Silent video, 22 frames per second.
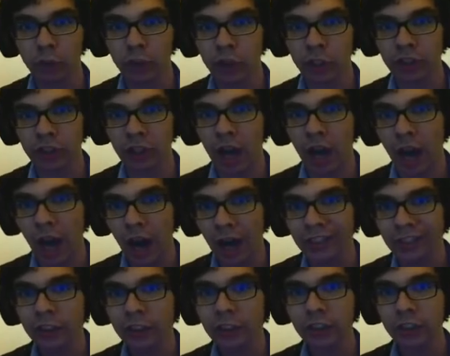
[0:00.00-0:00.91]
which is
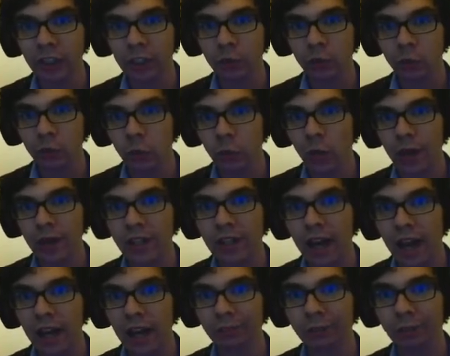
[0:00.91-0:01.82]

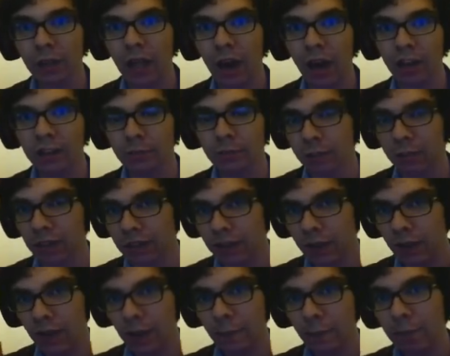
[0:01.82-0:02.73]
129 blocks
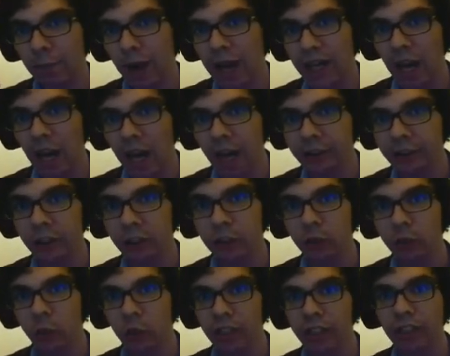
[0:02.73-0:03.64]
by
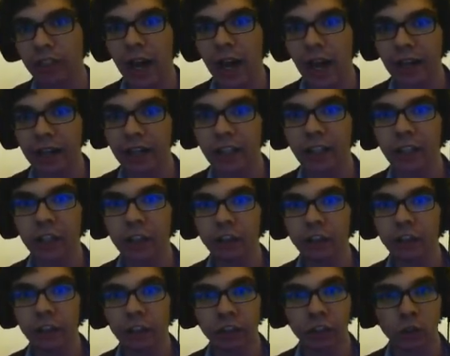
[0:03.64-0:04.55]
129,
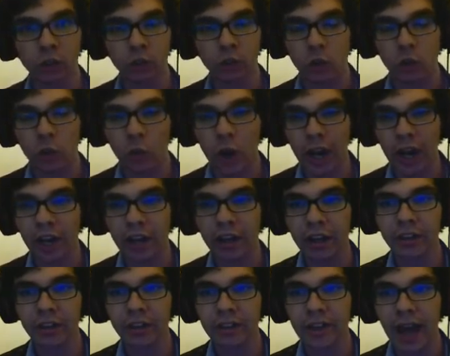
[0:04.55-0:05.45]
just a
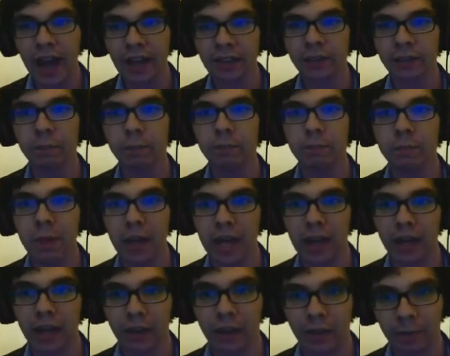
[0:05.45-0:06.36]
square that
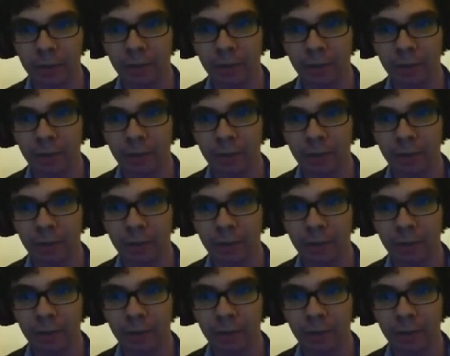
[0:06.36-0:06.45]
big.